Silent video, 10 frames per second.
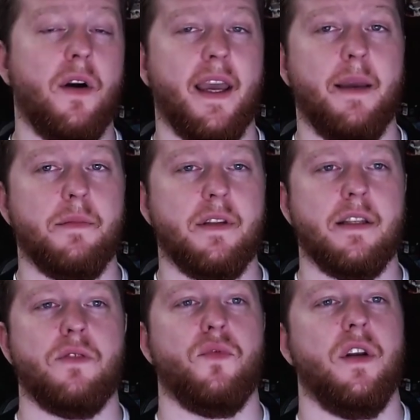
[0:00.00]
games, this
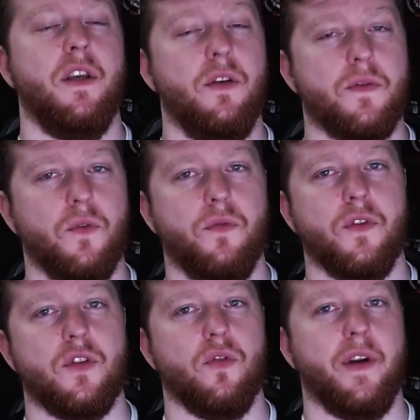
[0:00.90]
is really useful for
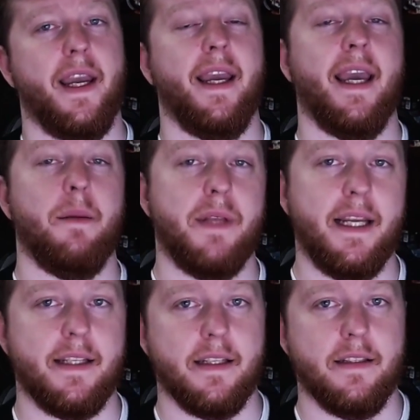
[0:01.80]
storing in-game data.